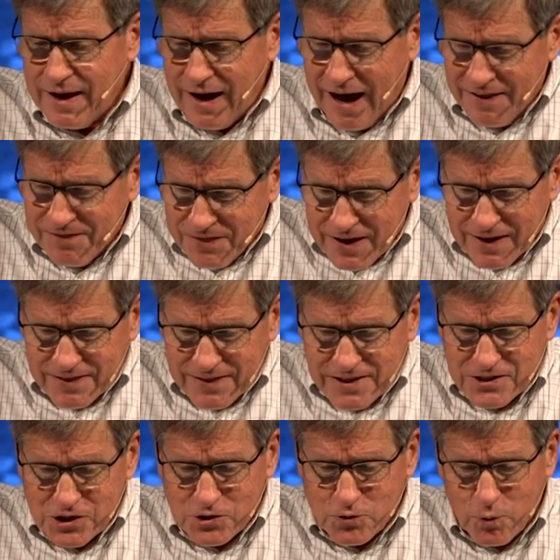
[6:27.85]
I think
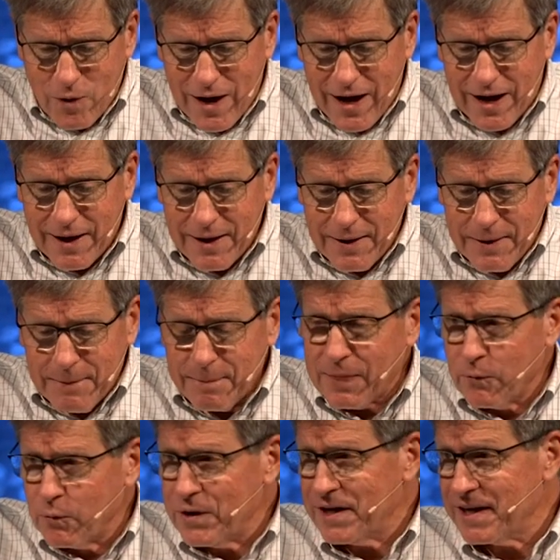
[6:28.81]
this is why
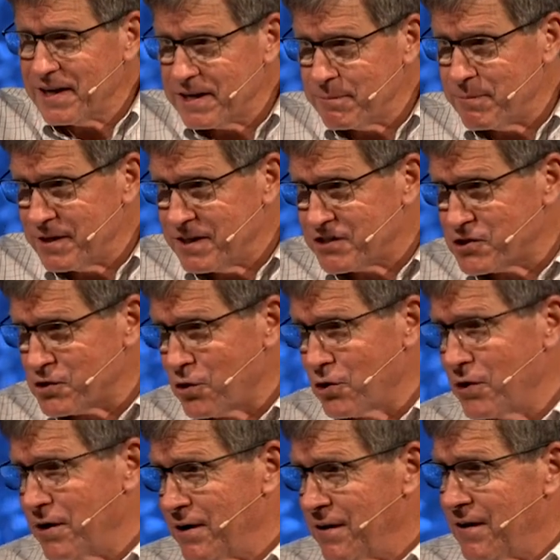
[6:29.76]
we need to be
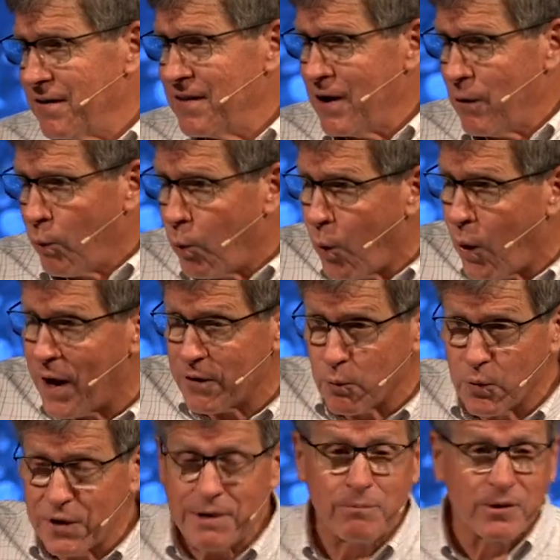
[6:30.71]
certain that
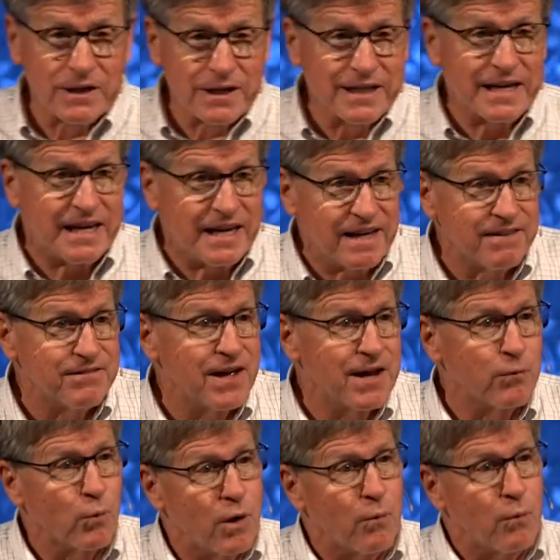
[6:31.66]
what we believe
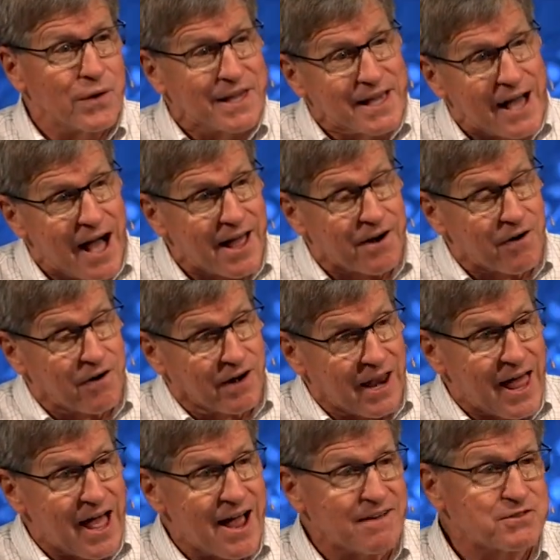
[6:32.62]
and what we got our
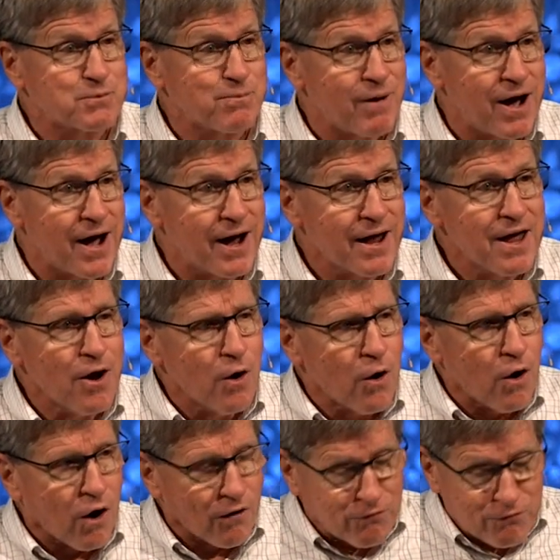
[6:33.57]
lives by
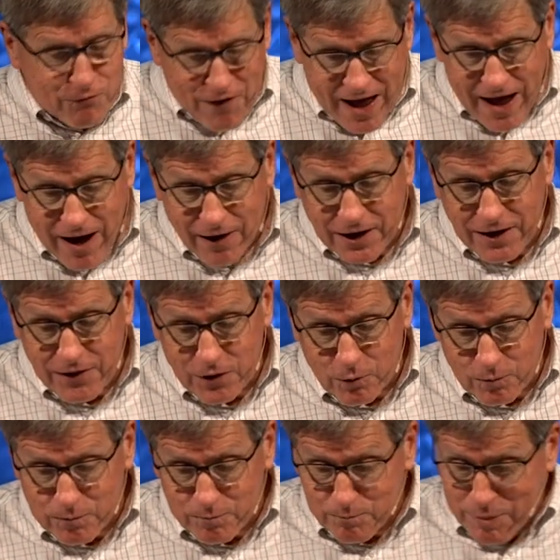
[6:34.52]
are found in
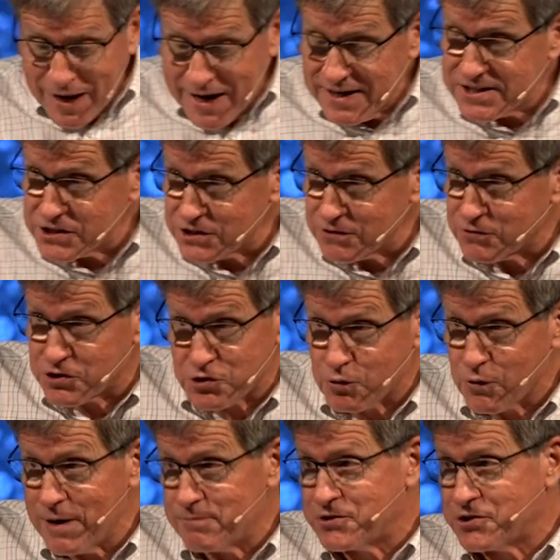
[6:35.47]
the pages of
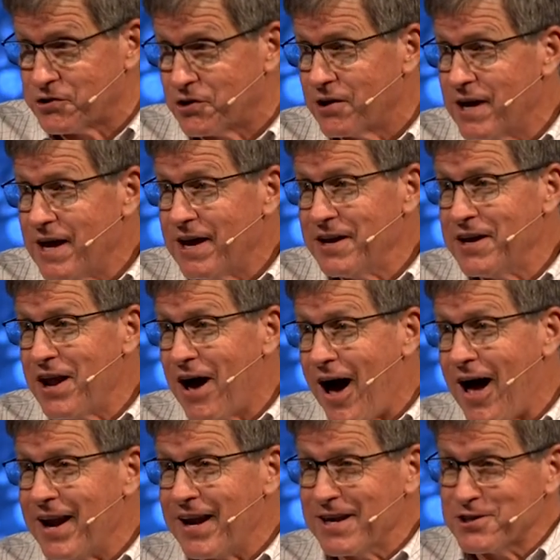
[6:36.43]
Scripture,
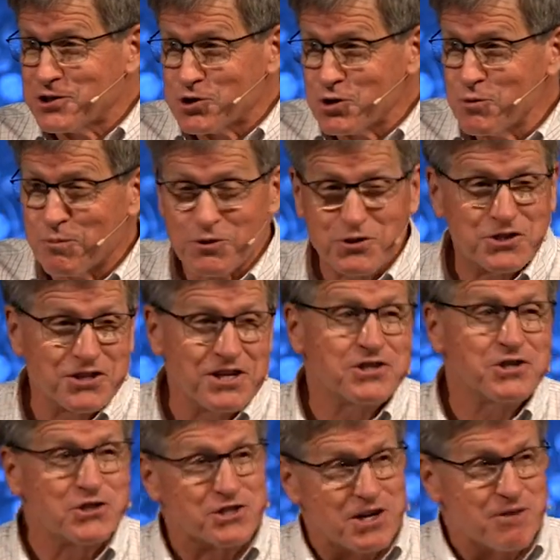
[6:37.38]
not in
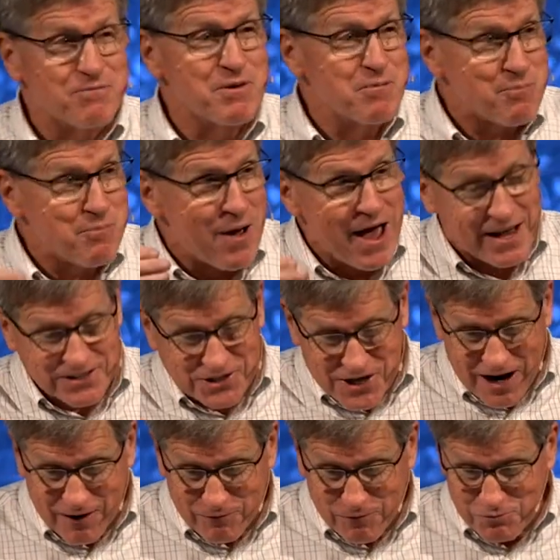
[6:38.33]
superstitions that have been
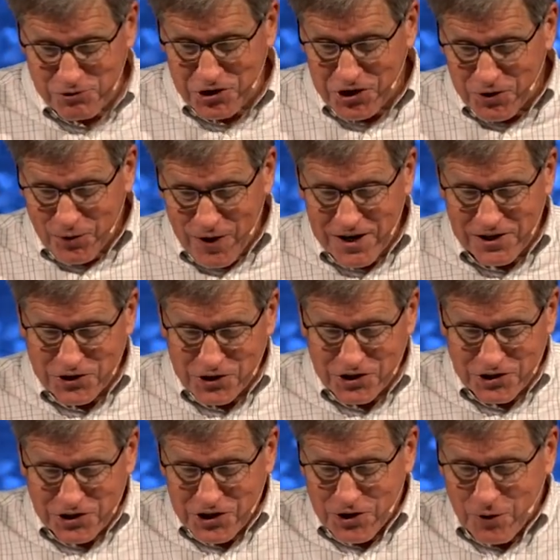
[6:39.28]
passed down from
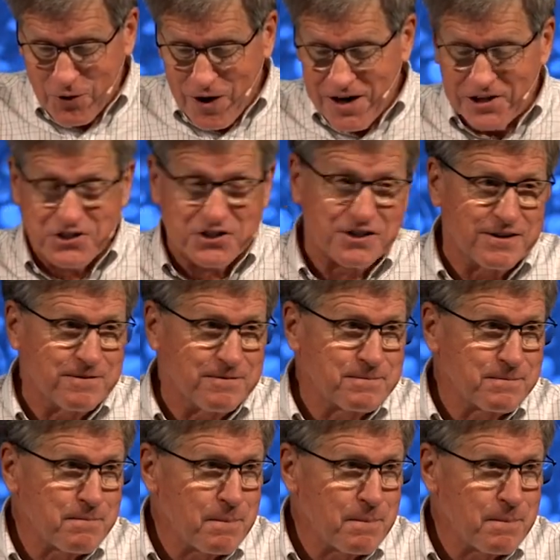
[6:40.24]
generation to generation.